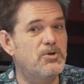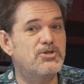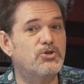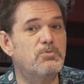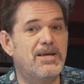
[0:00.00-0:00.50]

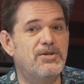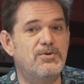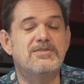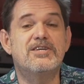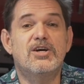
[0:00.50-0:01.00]

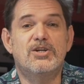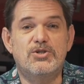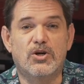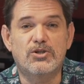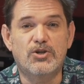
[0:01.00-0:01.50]

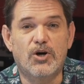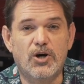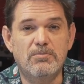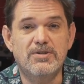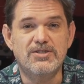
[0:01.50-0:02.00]

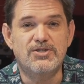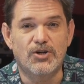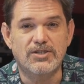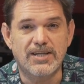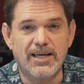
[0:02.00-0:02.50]

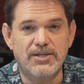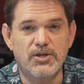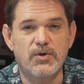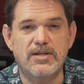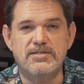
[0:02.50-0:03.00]
musicalmenus.com.au,